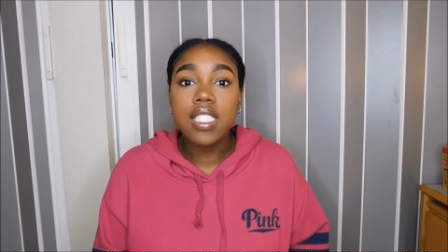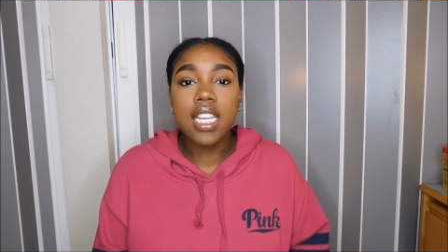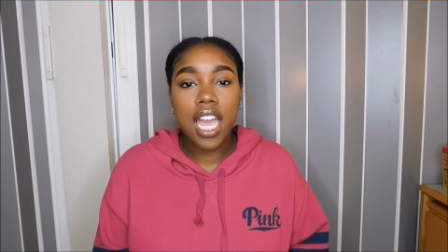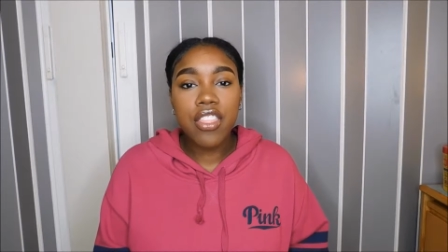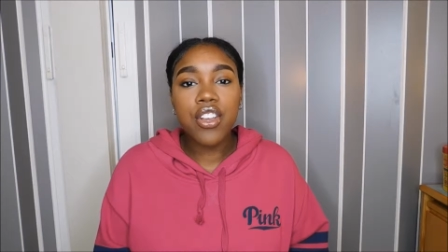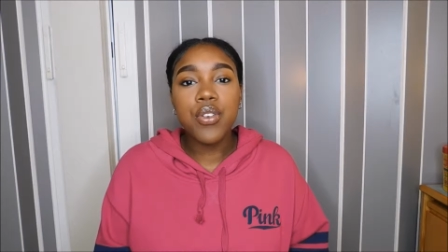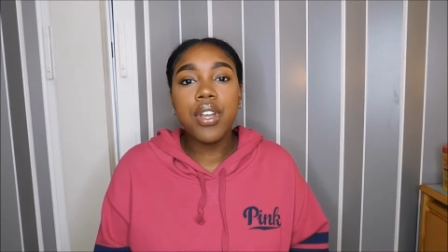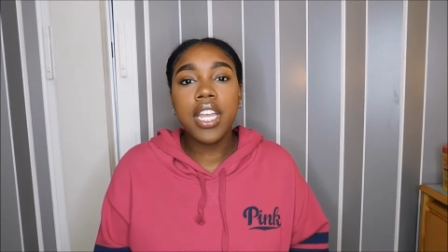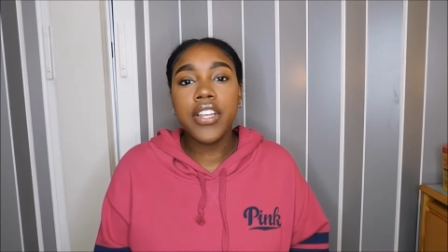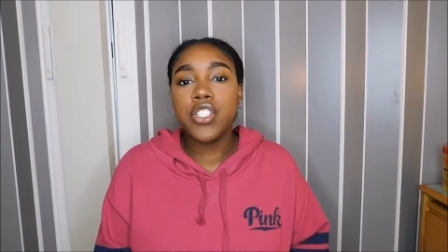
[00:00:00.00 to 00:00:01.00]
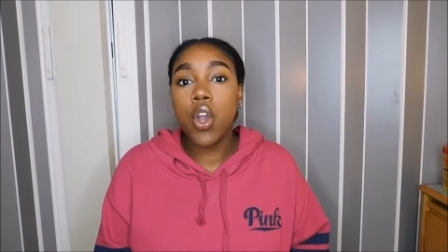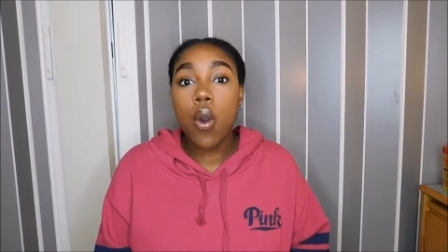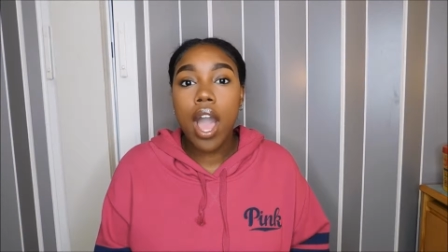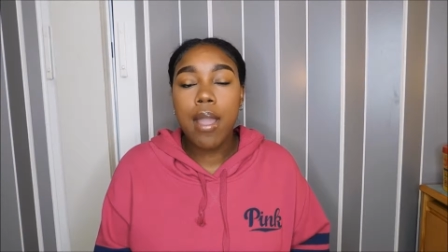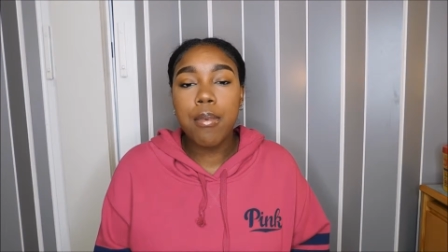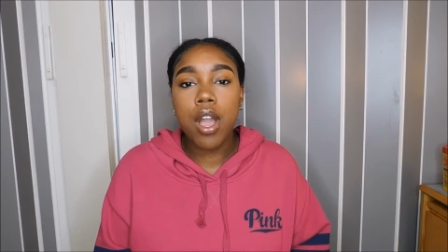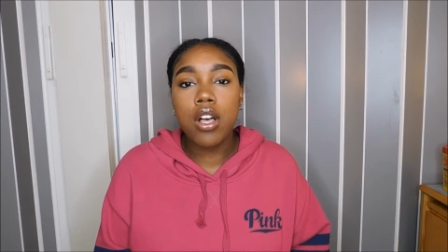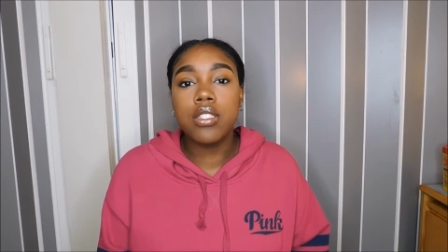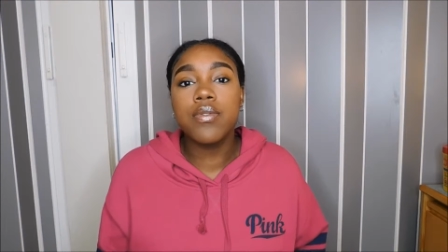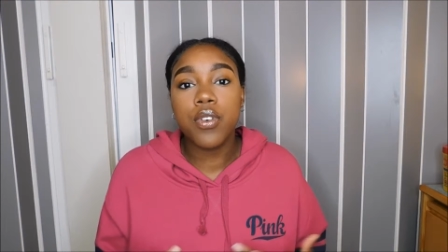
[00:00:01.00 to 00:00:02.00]
together you can get your whole
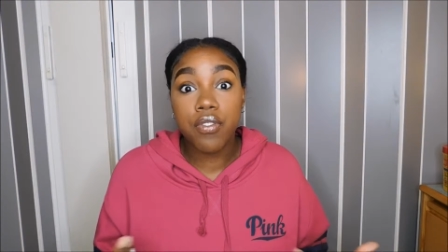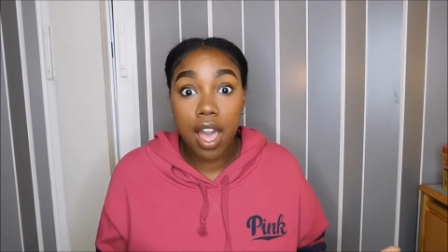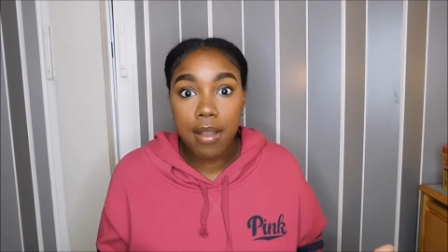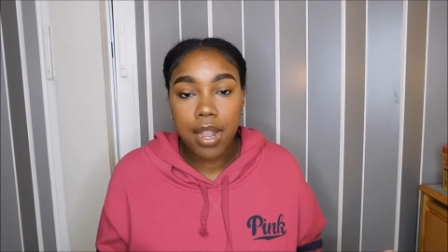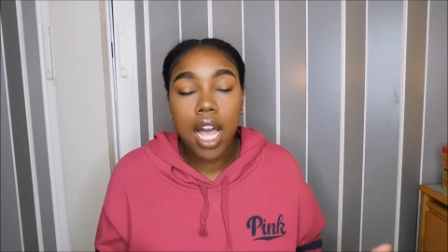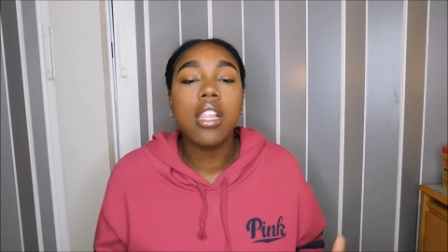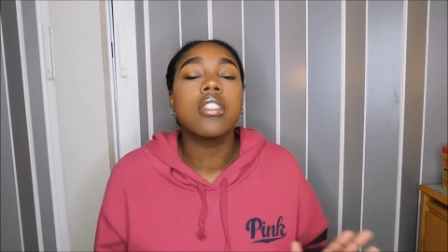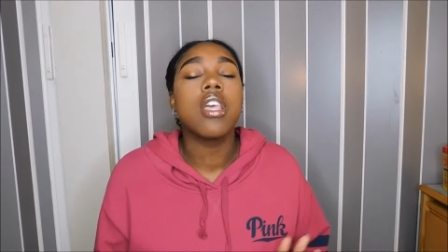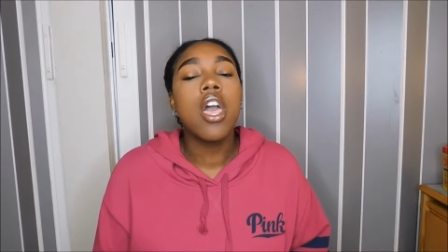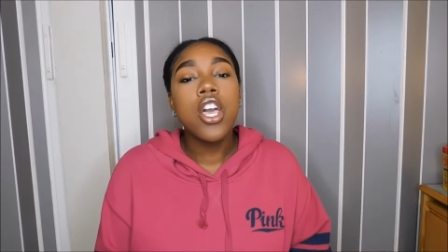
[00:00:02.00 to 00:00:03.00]
eyebrows for $5.